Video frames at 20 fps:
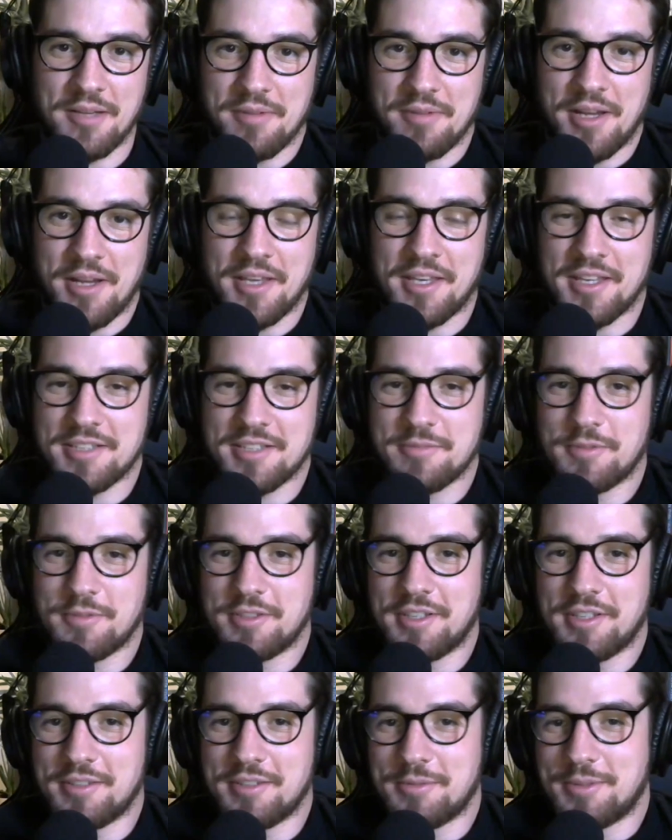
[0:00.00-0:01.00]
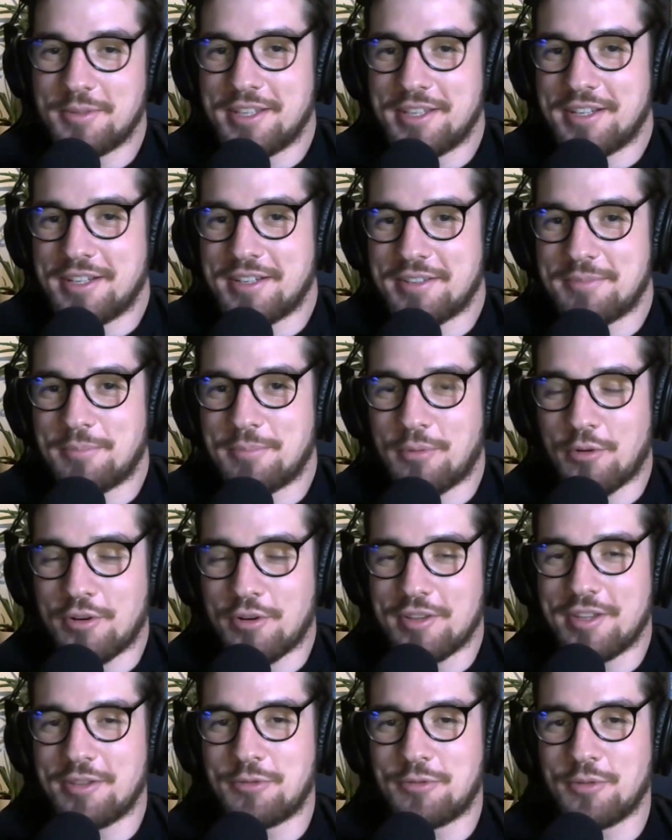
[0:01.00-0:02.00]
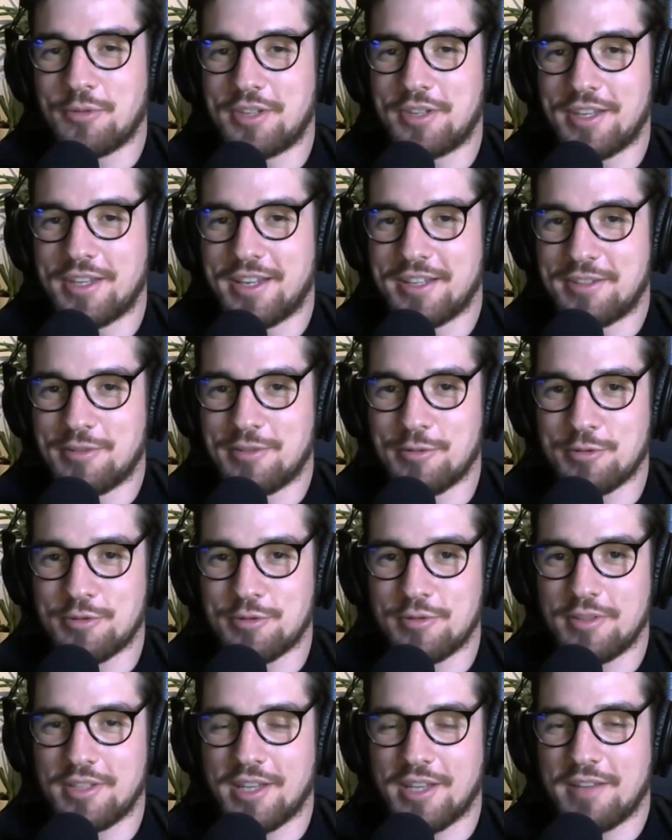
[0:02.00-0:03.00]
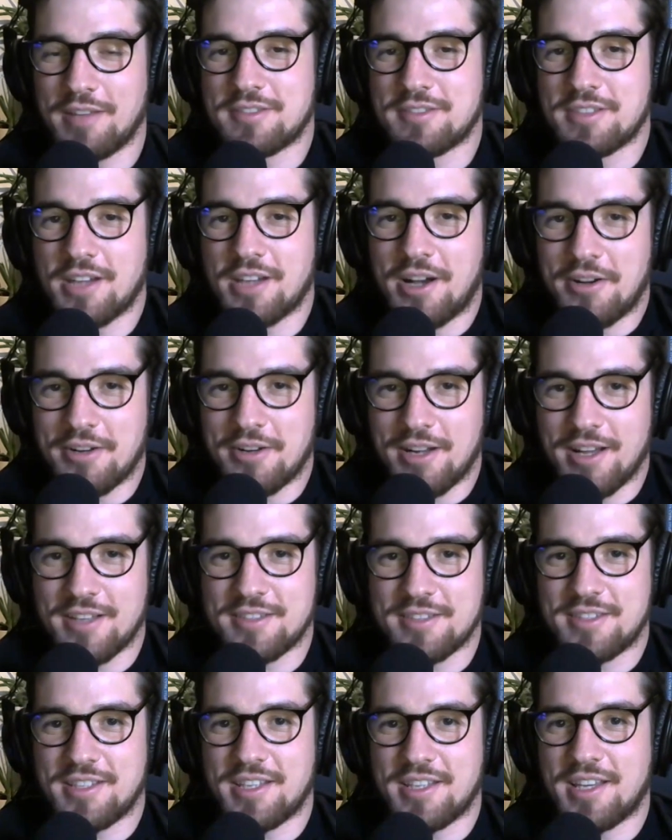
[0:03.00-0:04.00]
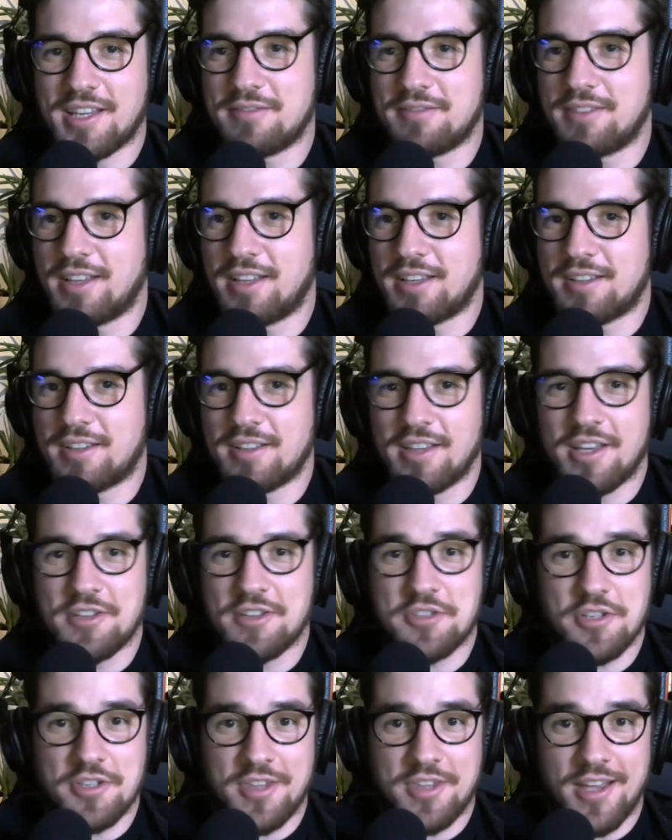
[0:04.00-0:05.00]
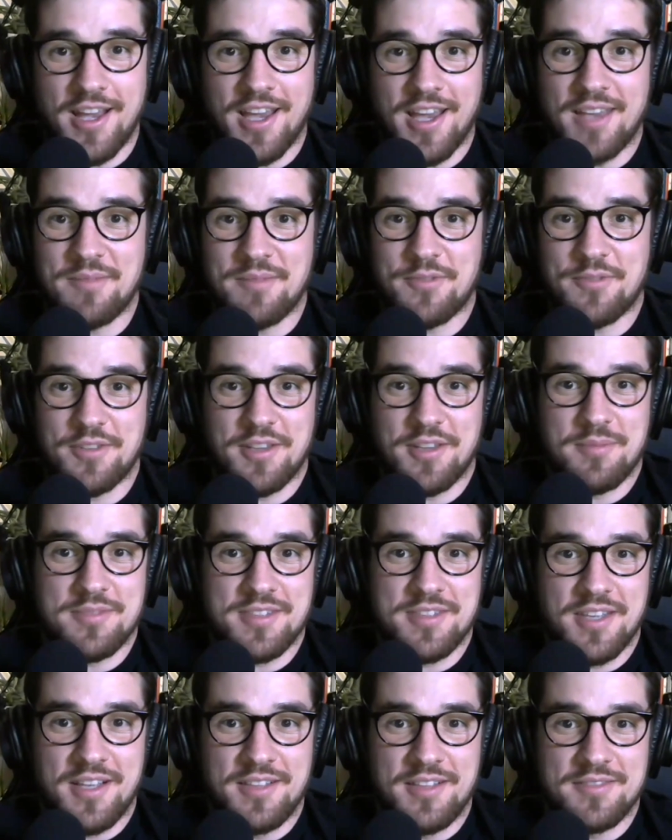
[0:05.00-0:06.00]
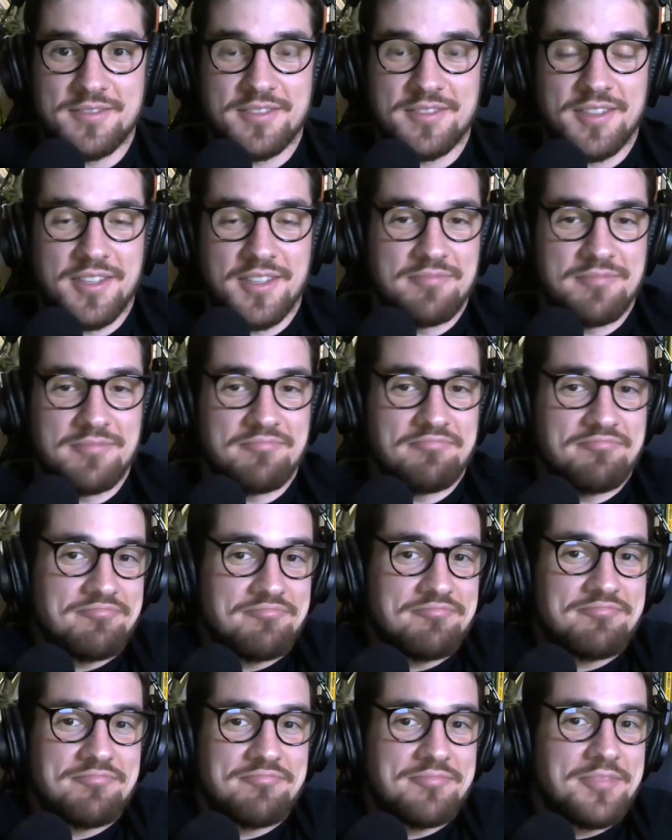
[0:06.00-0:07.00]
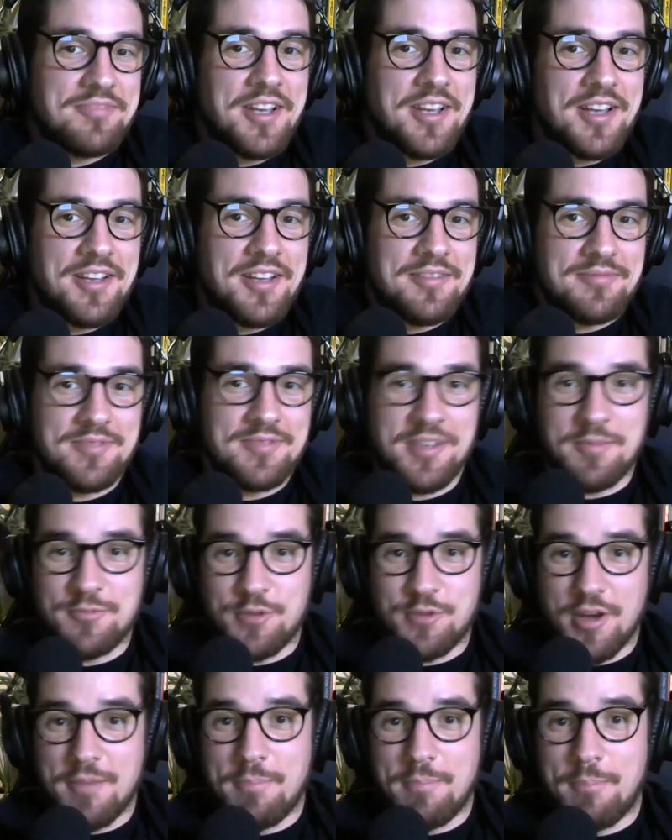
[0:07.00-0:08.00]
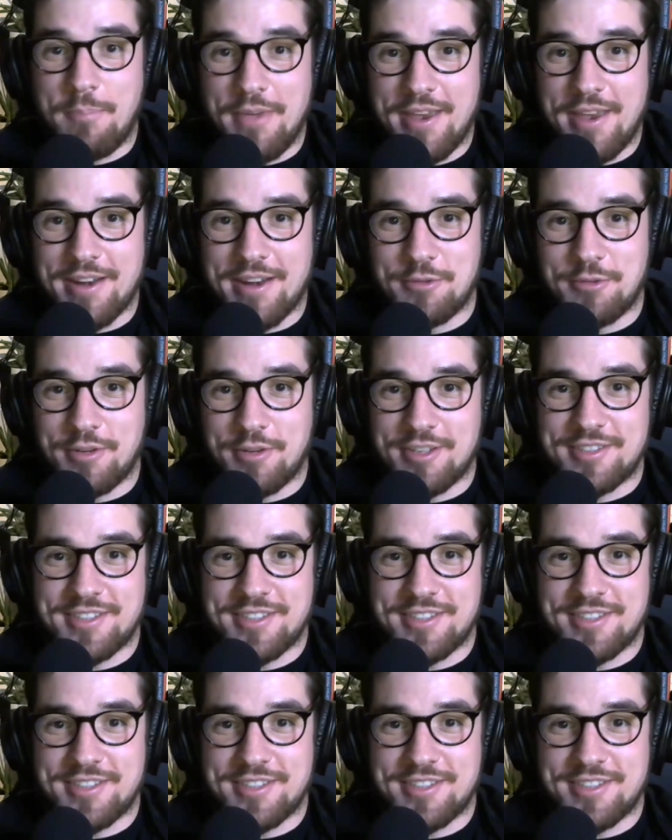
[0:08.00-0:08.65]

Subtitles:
I guess when they're born into it, they get used to it. They have saunas, they have like leisure time for themselves, and they drink beer during